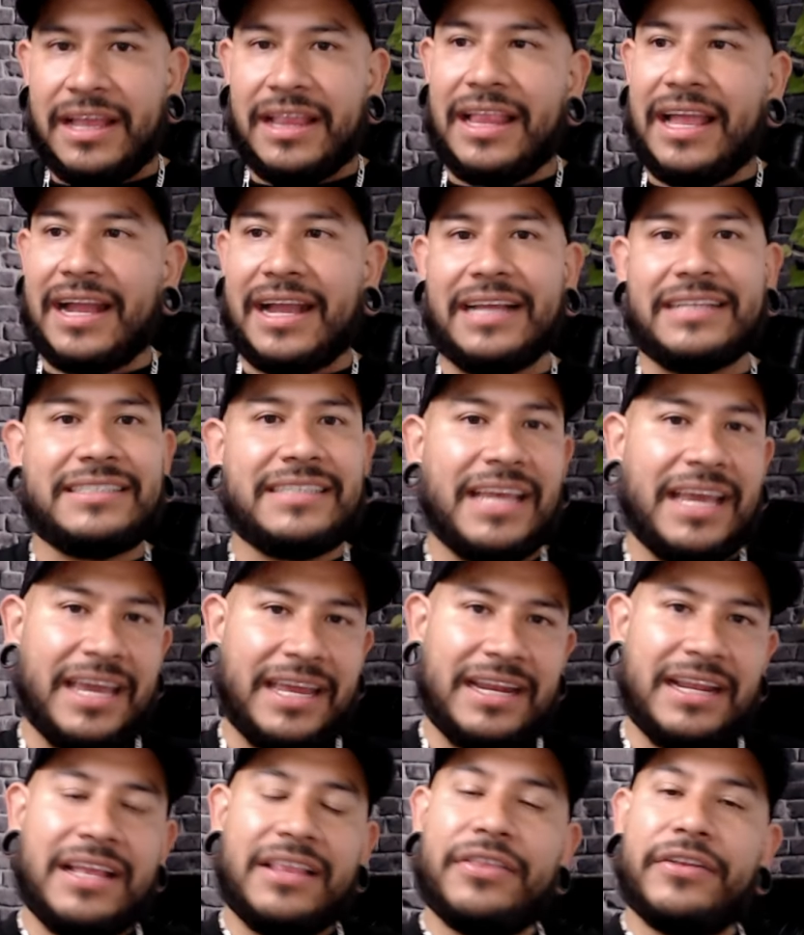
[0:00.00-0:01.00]
Like I
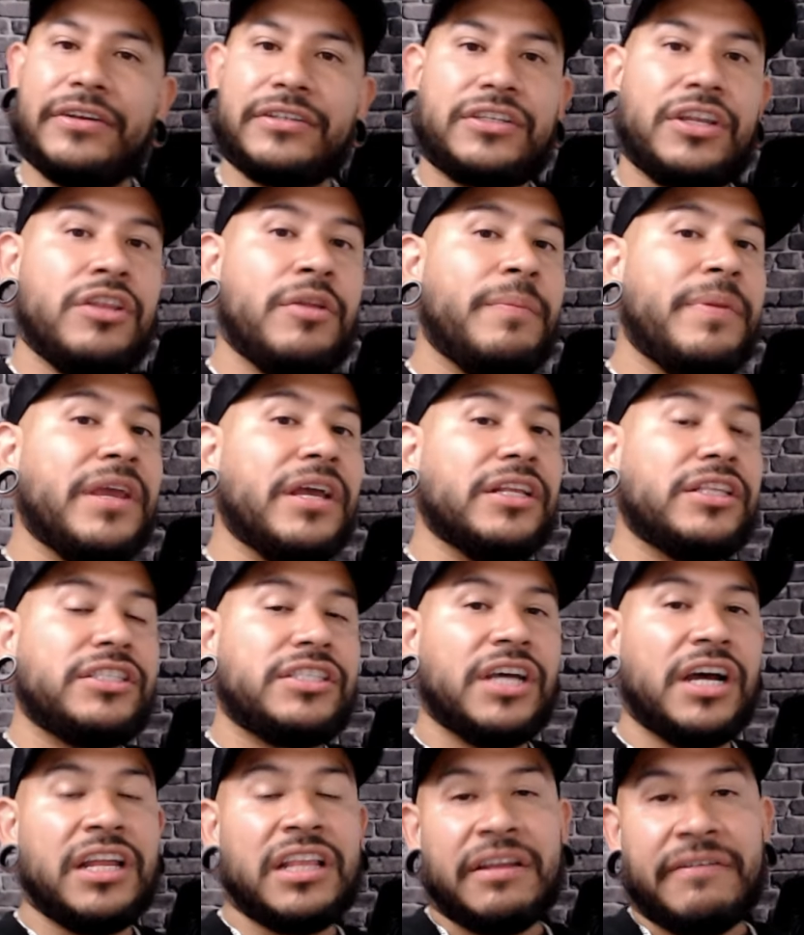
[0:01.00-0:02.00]
said, there's gonna be a
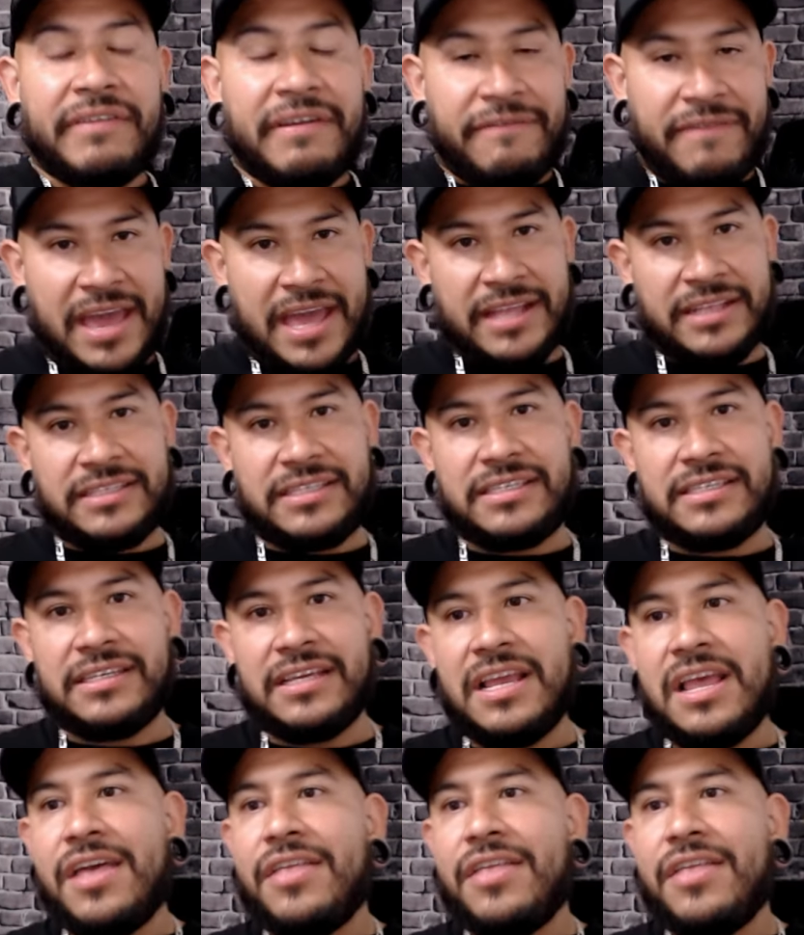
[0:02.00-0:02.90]
ton of events.